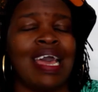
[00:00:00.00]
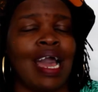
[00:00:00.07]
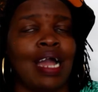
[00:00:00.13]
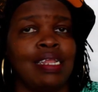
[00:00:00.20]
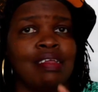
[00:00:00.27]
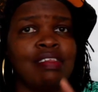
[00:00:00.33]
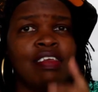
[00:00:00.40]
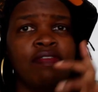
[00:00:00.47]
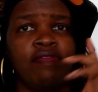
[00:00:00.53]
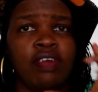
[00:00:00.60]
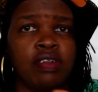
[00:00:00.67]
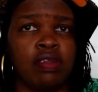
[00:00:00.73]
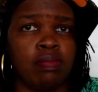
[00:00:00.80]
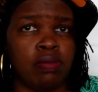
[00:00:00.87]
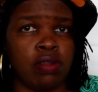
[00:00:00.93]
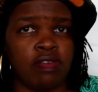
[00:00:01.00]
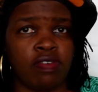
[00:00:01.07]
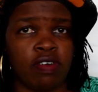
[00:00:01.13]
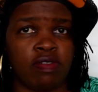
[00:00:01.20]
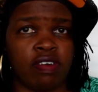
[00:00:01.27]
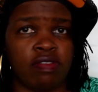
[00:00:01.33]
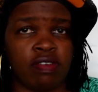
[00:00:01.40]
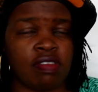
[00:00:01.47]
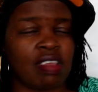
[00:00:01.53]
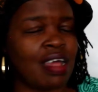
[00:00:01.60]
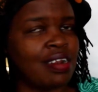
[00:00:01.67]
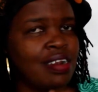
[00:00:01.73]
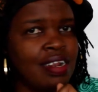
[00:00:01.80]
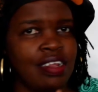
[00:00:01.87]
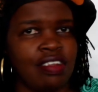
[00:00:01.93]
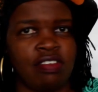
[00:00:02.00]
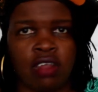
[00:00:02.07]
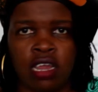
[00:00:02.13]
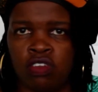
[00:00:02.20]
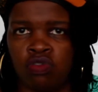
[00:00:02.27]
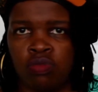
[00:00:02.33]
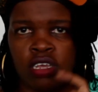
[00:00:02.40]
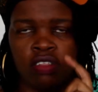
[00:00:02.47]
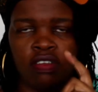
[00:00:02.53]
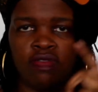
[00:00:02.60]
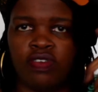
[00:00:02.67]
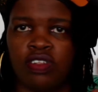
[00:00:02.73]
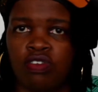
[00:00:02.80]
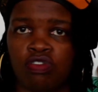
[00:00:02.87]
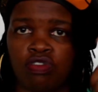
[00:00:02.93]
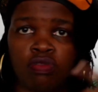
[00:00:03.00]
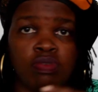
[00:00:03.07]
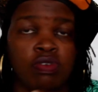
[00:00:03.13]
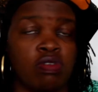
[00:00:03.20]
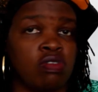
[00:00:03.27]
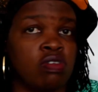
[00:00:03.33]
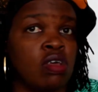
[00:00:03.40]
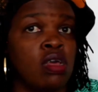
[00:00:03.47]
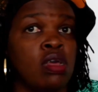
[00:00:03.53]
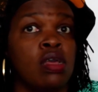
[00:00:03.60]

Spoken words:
I'll just give very brief overviews. I'll really try to make this video short because